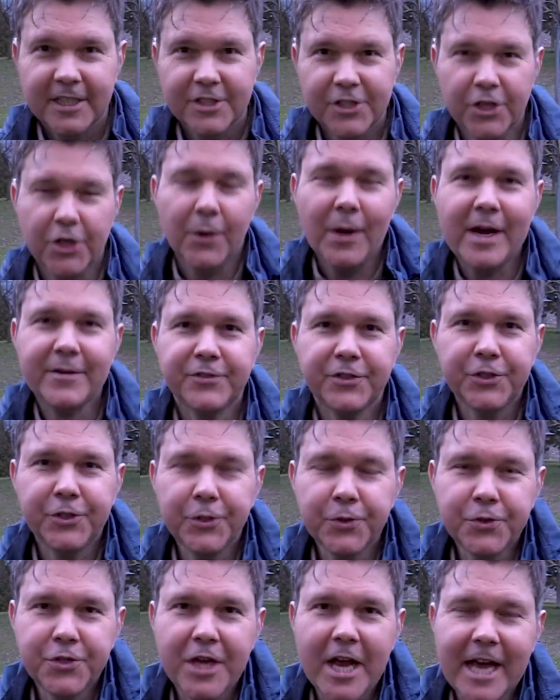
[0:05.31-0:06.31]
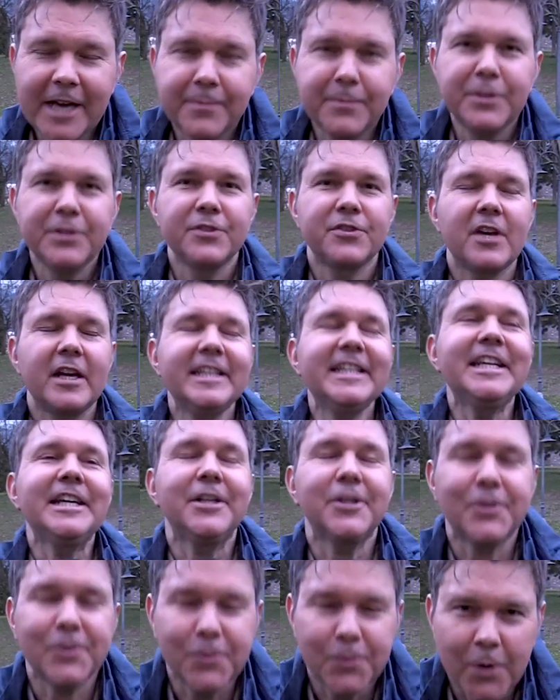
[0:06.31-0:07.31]
You know, after Hugh Jackman's
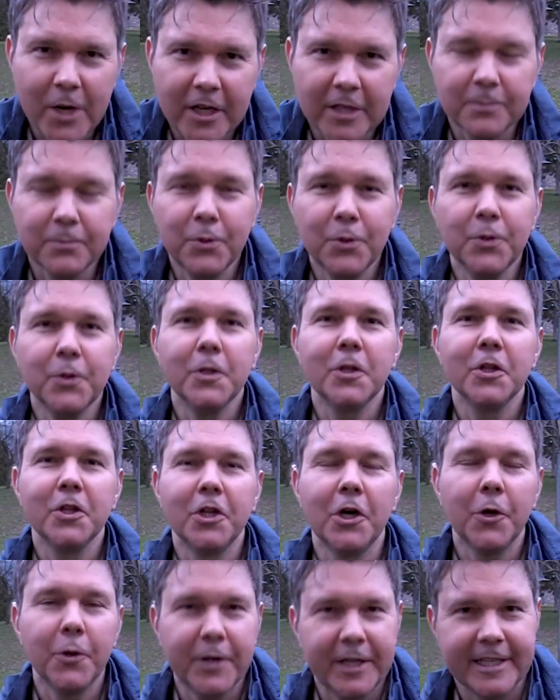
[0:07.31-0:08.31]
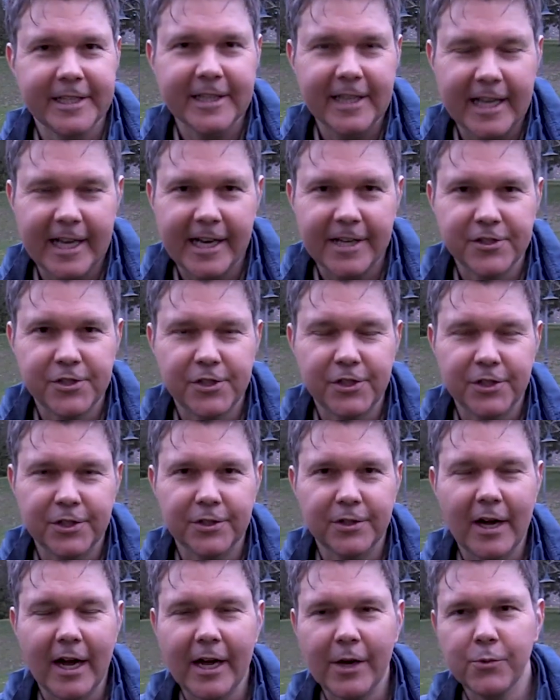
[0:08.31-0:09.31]
incredible Logan last
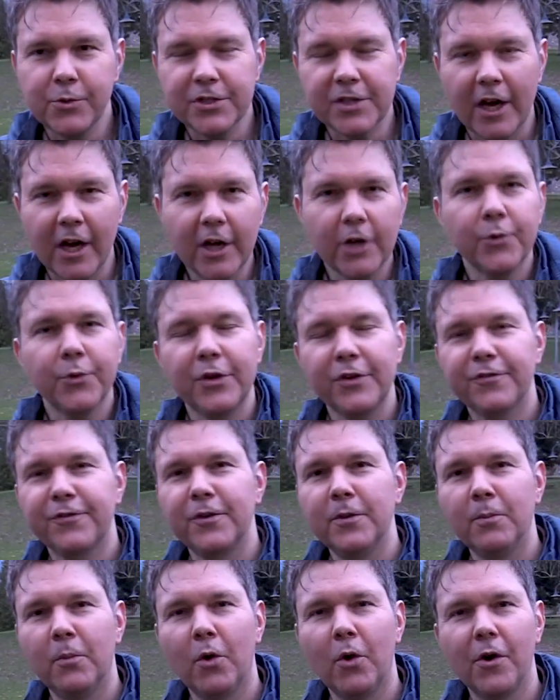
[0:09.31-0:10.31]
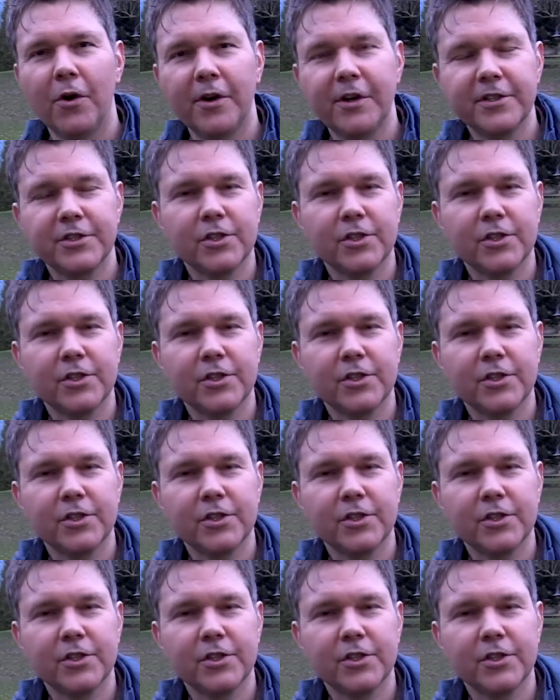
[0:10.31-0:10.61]
year, I was hungry for more,